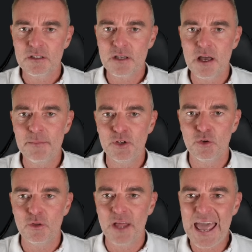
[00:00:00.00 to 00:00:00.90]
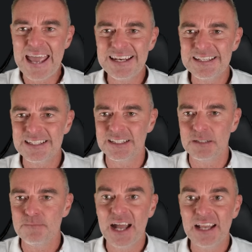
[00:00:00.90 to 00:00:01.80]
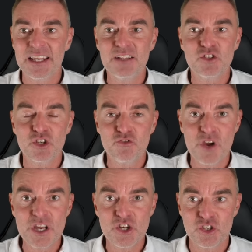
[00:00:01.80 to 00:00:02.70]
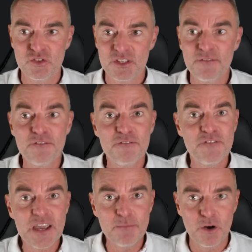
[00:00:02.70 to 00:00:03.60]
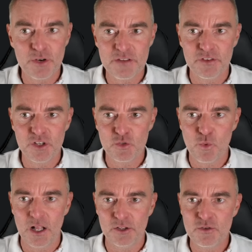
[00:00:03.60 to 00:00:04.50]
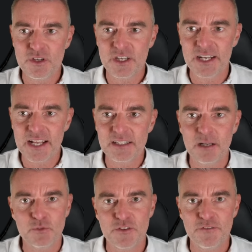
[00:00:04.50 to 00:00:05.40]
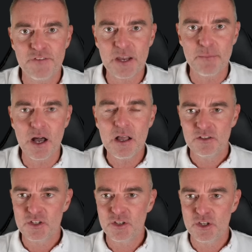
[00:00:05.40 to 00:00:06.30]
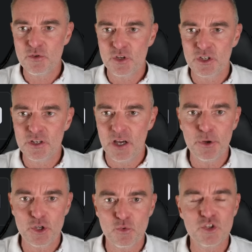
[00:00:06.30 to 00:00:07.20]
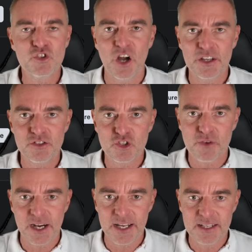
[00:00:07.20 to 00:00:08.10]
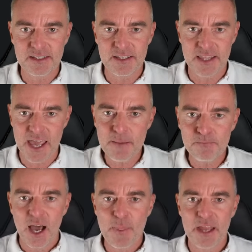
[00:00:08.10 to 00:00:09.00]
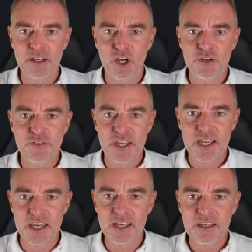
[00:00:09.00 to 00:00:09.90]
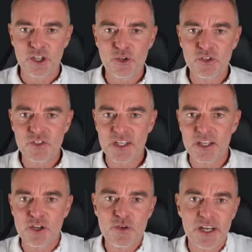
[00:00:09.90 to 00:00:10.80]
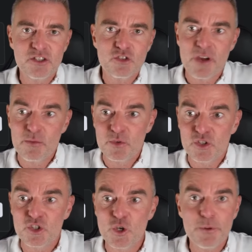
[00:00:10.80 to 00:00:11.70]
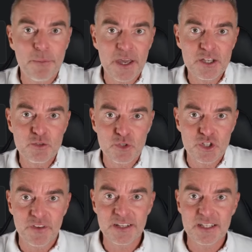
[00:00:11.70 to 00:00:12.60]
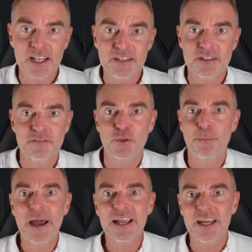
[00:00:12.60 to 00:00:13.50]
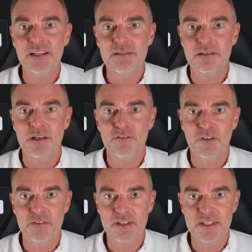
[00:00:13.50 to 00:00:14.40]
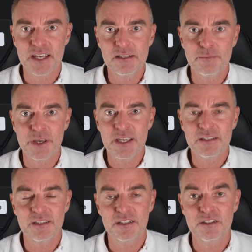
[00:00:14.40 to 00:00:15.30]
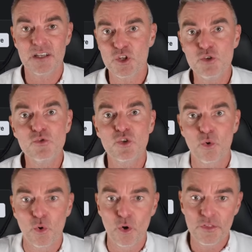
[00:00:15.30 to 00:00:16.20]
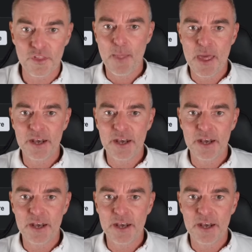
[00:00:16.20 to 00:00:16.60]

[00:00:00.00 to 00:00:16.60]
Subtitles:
terminal, editor, and integrations, and Figma even as well. You can connect it up to Figma so that you can put your designs directly into there. And then over here, you can see that you can integrate with Superbase, which is fantastic for the back-end stuff like the database and user auth, and